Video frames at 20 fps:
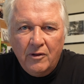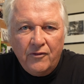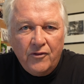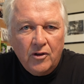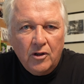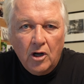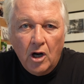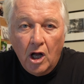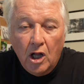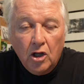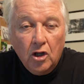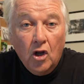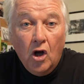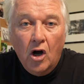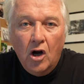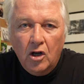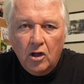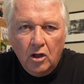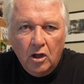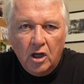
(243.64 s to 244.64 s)
for a
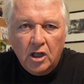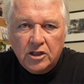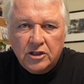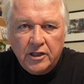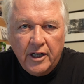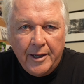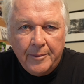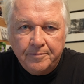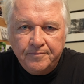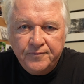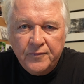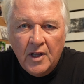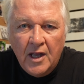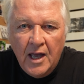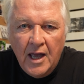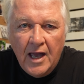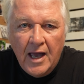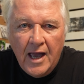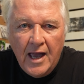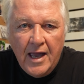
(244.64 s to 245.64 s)
long, long time.
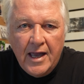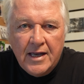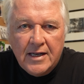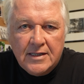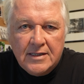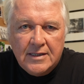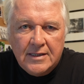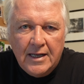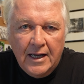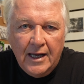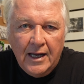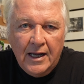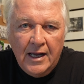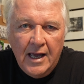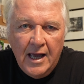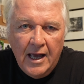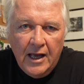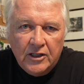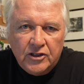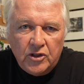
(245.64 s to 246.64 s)
And
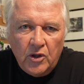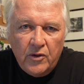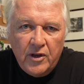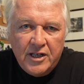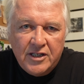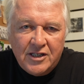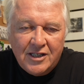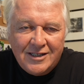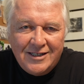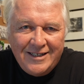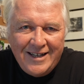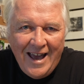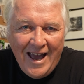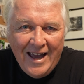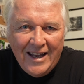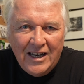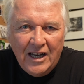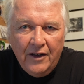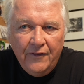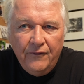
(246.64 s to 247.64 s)
so it's a
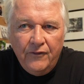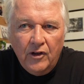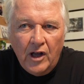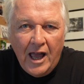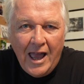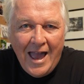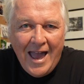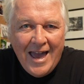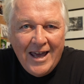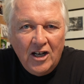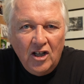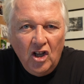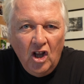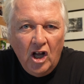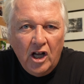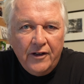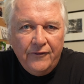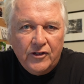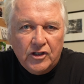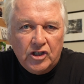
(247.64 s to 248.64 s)
chat of
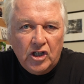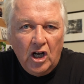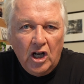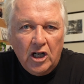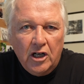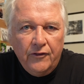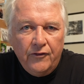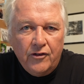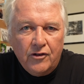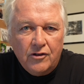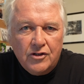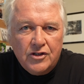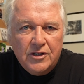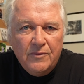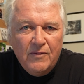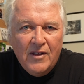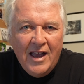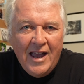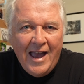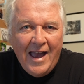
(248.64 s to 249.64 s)
analog photographers,
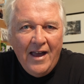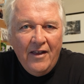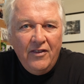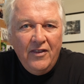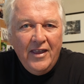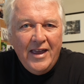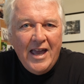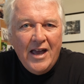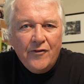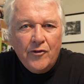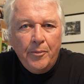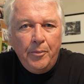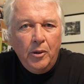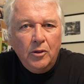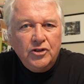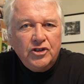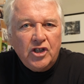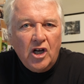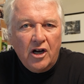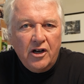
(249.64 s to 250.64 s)
and they have a
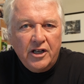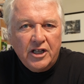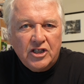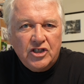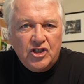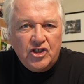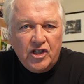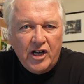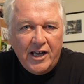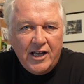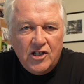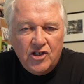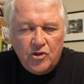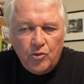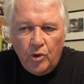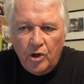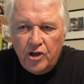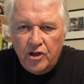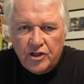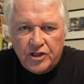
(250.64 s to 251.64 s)
postcard exchange
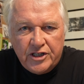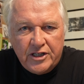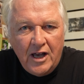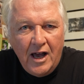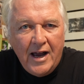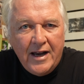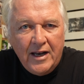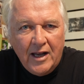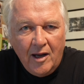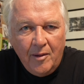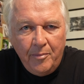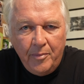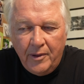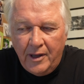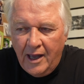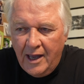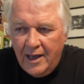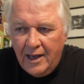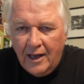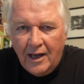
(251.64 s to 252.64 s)
where you sign up.
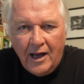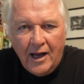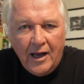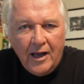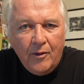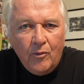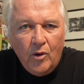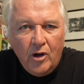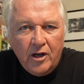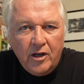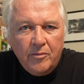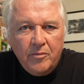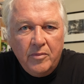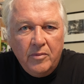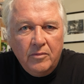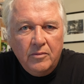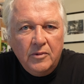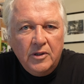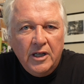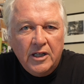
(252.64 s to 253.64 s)
Hey, I want to
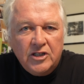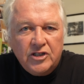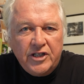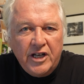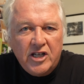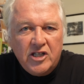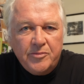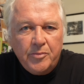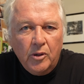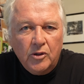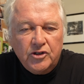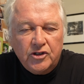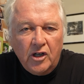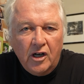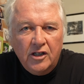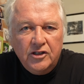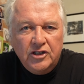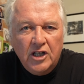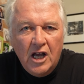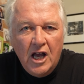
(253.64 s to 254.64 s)
exchange
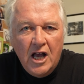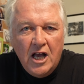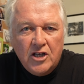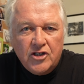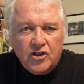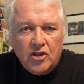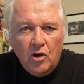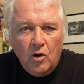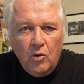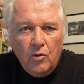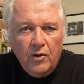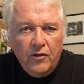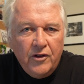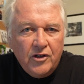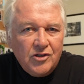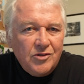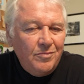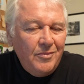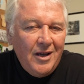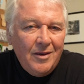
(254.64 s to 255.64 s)
postcards. So
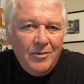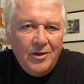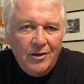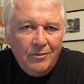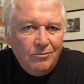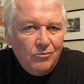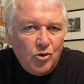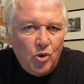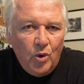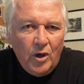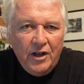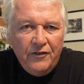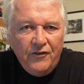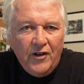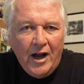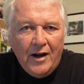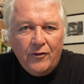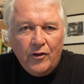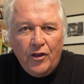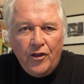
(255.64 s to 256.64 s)
there's maybe
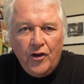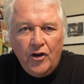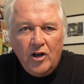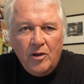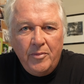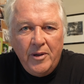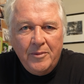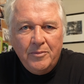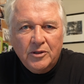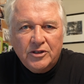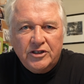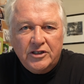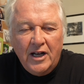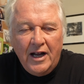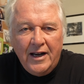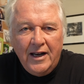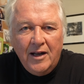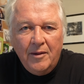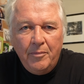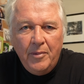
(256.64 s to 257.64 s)
25 or 30 people
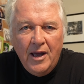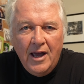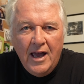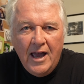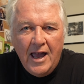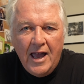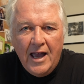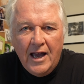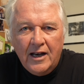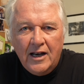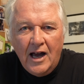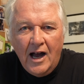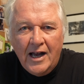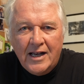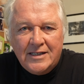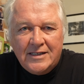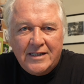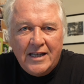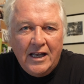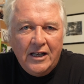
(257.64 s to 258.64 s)
sign up, and I
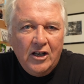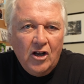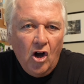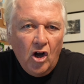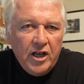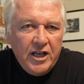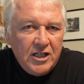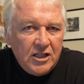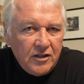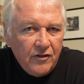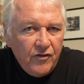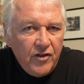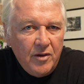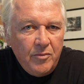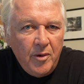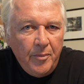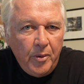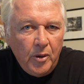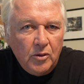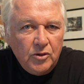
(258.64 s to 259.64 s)
send each of them
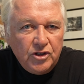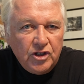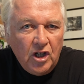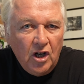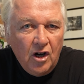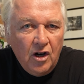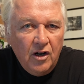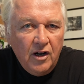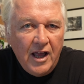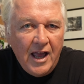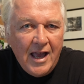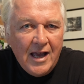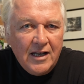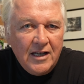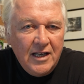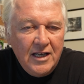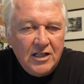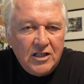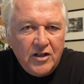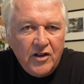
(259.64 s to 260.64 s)
a postcard, and
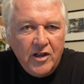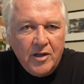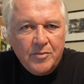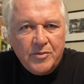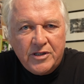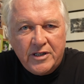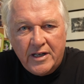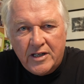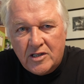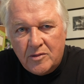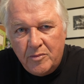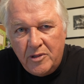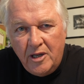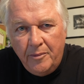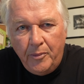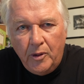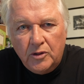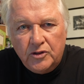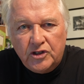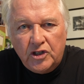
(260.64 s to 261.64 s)
each of them sends me a
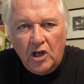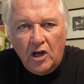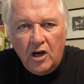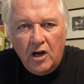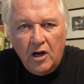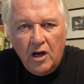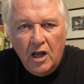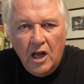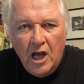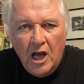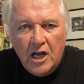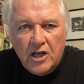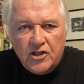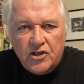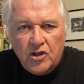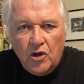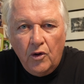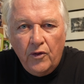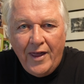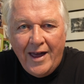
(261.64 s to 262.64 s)
postcard.
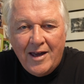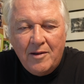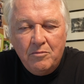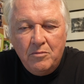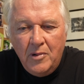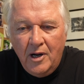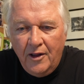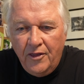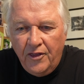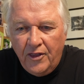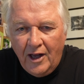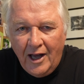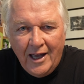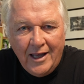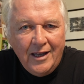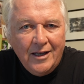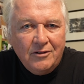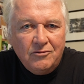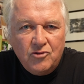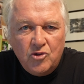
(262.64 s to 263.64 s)
So that month I
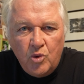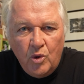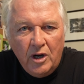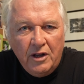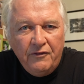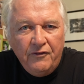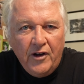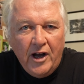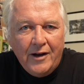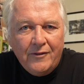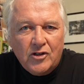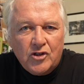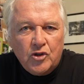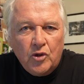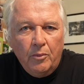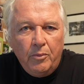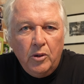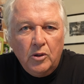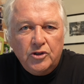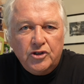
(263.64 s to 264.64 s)
get 25 or
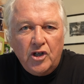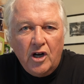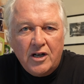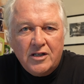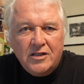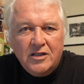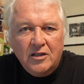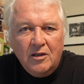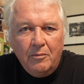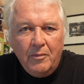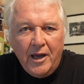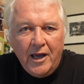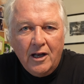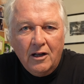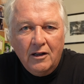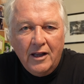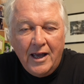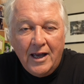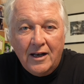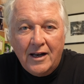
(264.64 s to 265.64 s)
so postcards in the
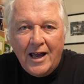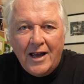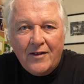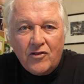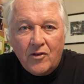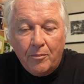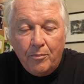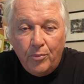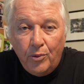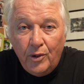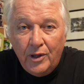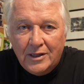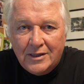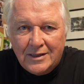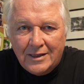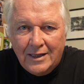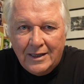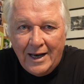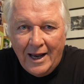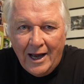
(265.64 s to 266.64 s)
mail, and I have to print
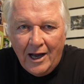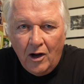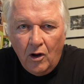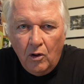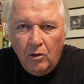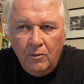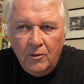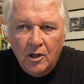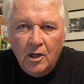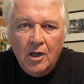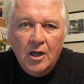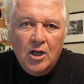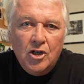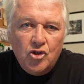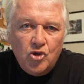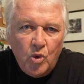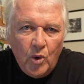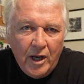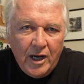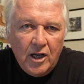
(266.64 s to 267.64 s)
now
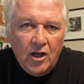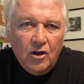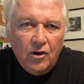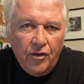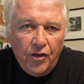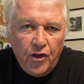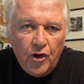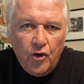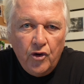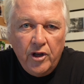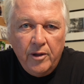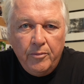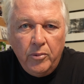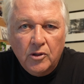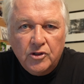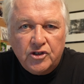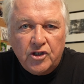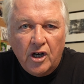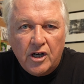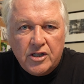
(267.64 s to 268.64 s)
20 or 30
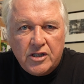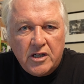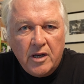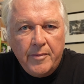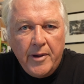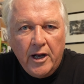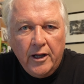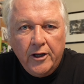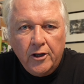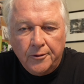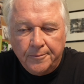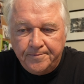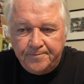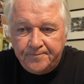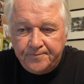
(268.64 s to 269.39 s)
postcards to mail out.